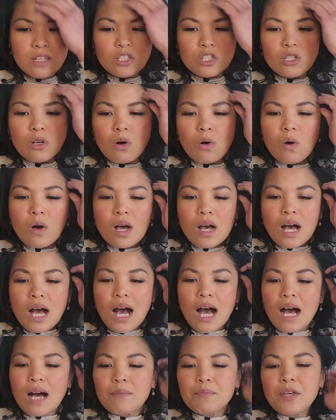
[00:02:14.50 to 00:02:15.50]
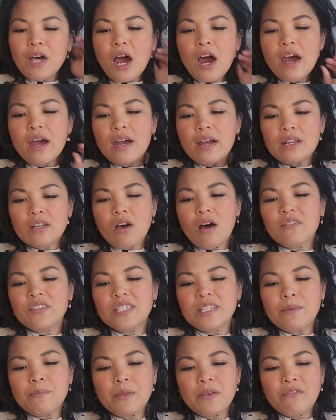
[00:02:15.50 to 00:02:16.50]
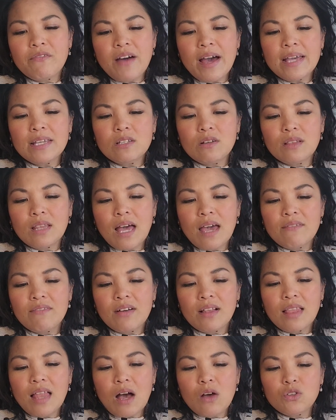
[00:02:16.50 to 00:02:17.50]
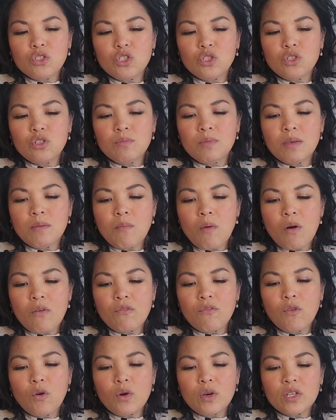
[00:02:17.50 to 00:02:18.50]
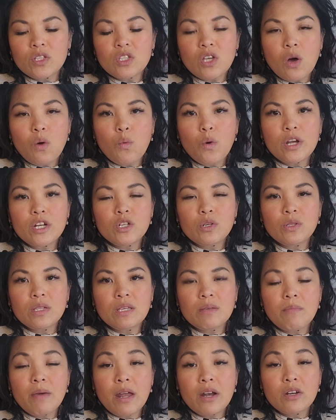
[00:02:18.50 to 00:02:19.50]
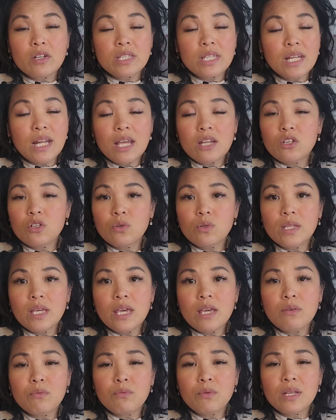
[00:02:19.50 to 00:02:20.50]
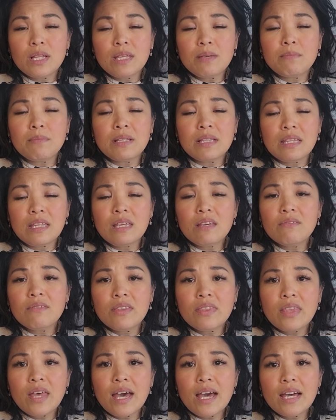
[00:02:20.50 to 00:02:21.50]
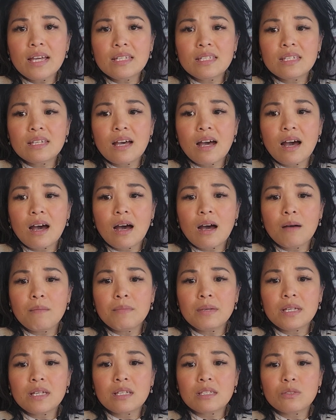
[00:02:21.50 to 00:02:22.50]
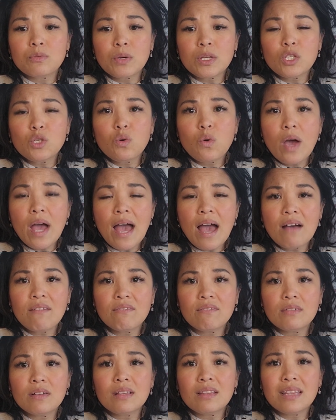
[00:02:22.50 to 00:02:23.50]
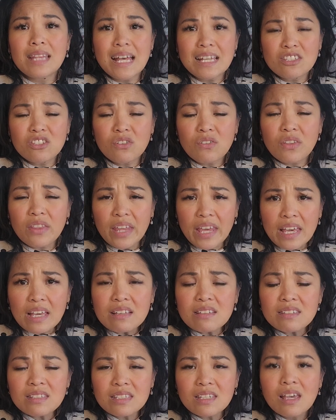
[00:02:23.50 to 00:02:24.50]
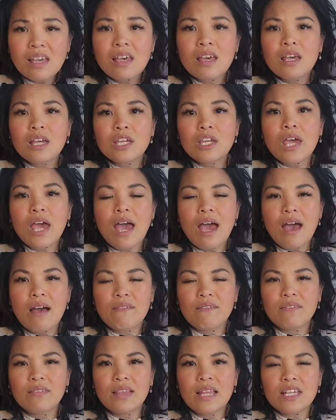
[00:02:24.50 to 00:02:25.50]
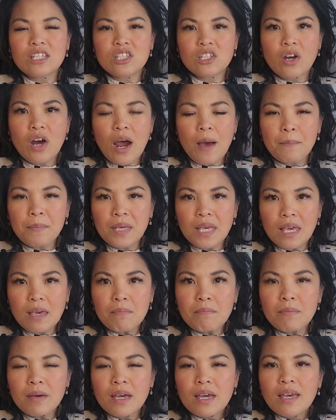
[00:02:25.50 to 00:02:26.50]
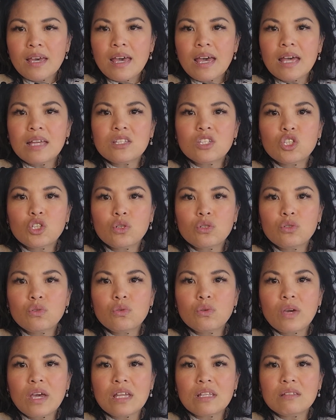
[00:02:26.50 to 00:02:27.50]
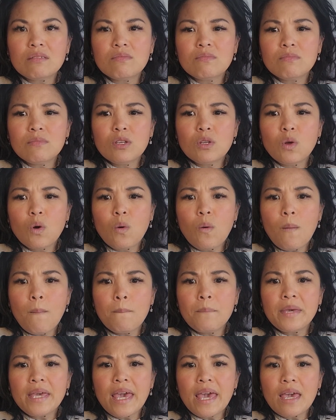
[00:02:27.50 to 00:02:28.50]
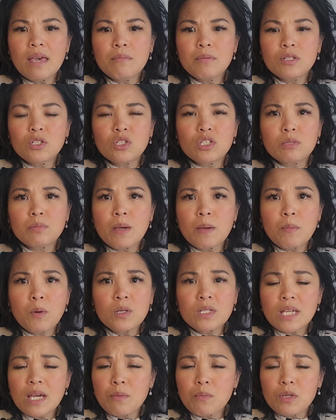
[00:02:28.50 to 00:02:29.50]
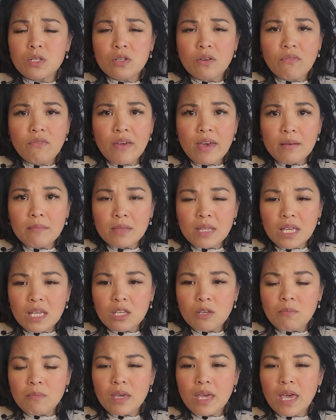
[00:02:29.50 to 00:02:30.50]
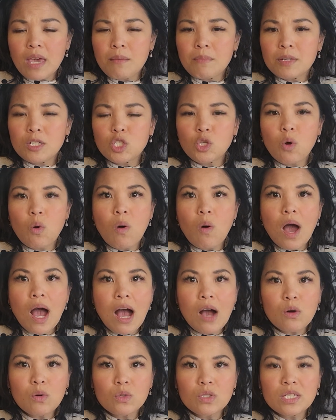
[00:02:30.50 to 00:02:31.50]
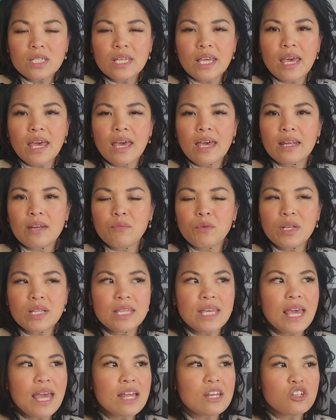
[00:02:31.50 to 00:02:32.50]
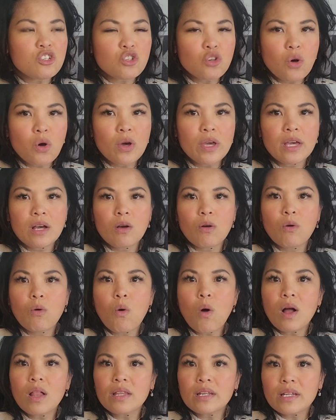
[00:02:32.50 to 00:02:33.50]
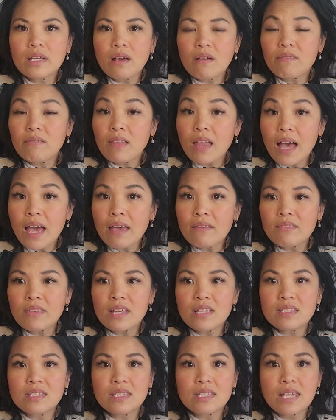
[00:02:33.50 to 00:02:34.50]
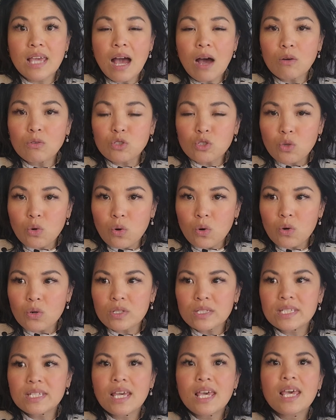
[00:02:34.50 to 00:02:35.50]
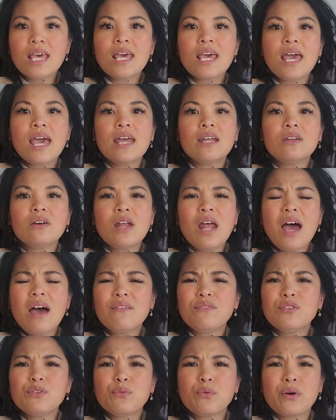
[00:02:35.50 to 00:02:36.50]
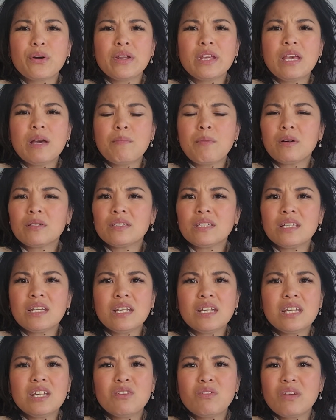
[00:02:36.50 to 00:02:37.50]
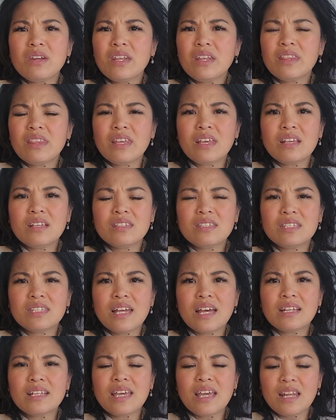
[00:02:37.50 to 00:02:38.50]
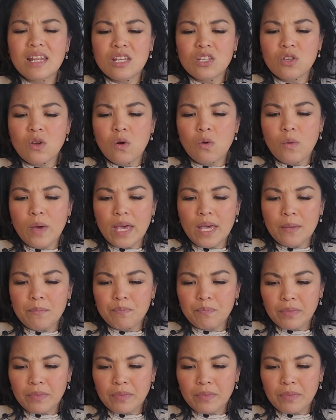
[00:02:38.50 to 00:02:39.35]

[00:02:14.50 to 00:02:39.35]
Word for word: So uh, the art of simplifying your life allows you to be more focused on what truly matters. And I truly, really believe in that uh, because when you have lesser things, you have lesser upkeep. And so you can, you know, be able to spend more time with your family. You'll be able to go out and really enjoy a quality of life that's the outdoors and not have to worry about the nitty gritty things that get in your way.